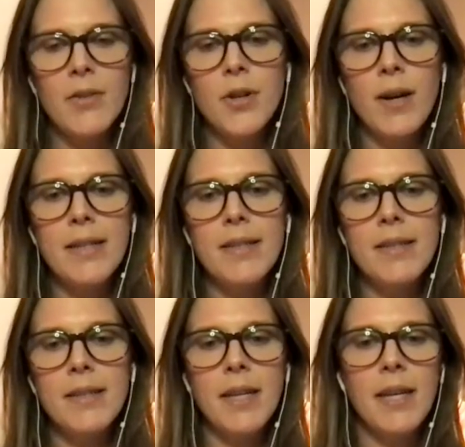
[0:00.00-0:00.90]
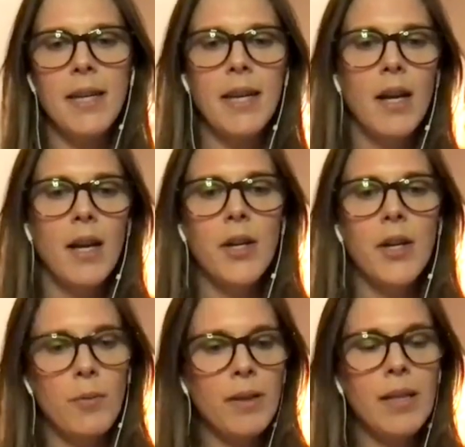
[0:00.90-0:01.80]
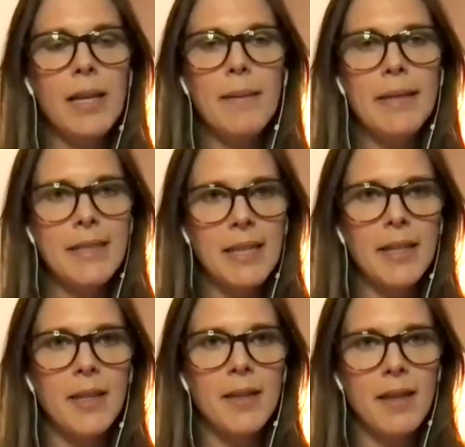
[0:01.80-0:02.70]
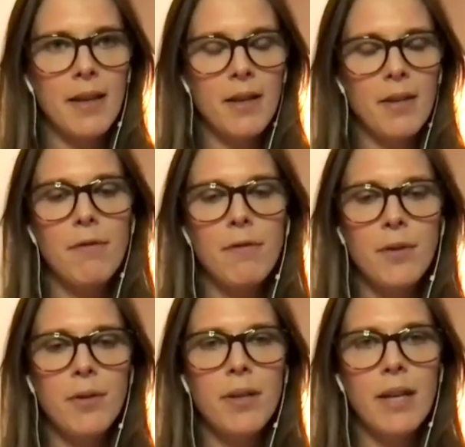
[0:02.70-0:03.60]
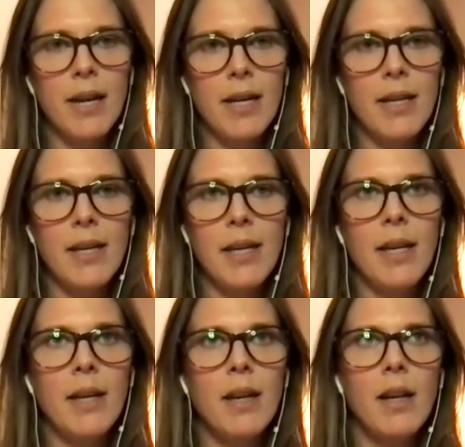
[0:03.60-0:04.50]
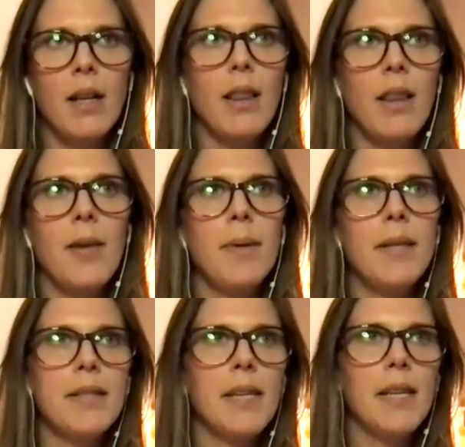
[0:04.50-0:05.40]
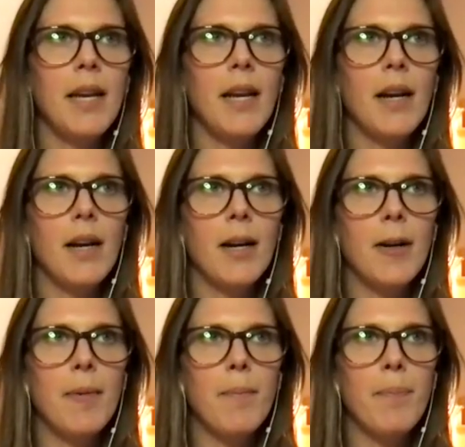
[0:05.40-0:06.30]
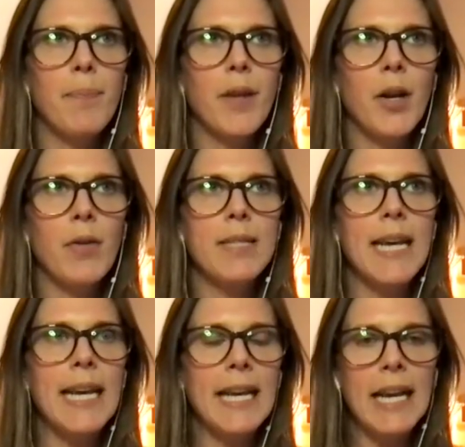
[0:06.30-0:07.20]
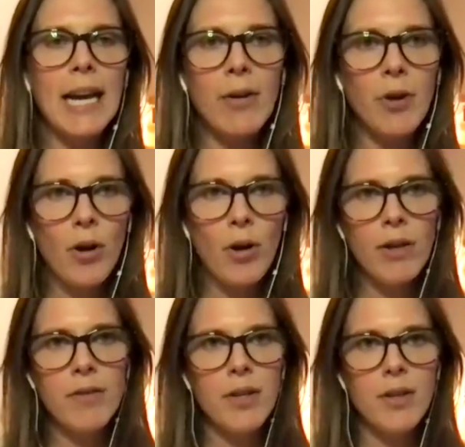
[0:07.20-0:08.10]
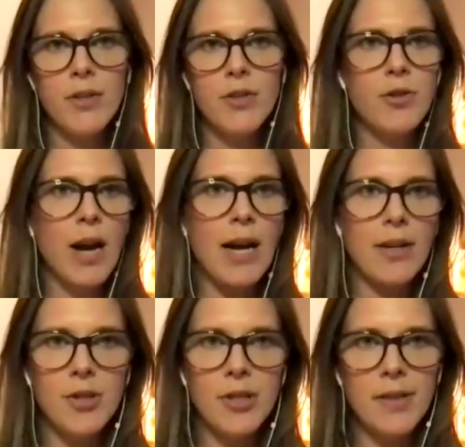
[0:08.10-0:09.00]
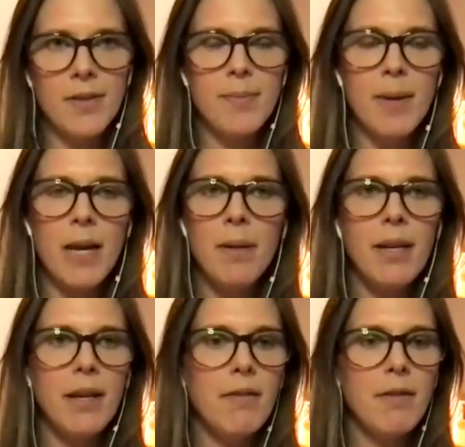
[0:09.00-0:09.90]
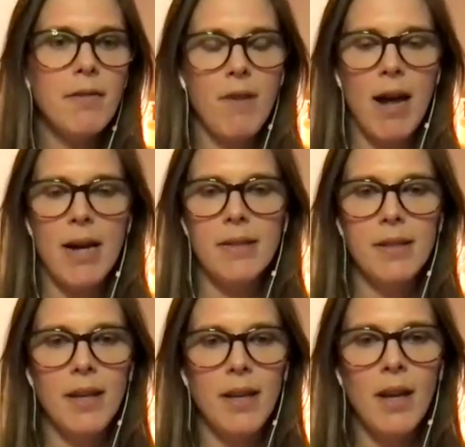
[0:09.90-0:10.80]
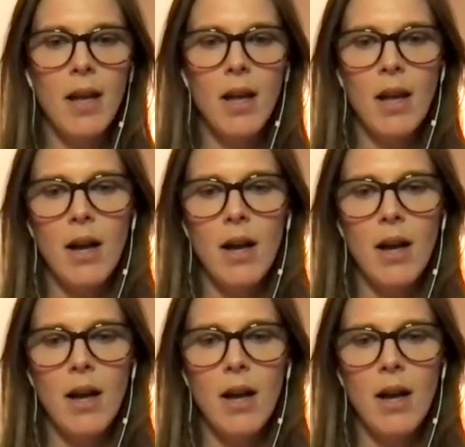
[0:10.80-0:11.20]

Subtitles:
And so I see, limiting the food that I eat, limiting, taking out all of the distractions, maybe even fasting,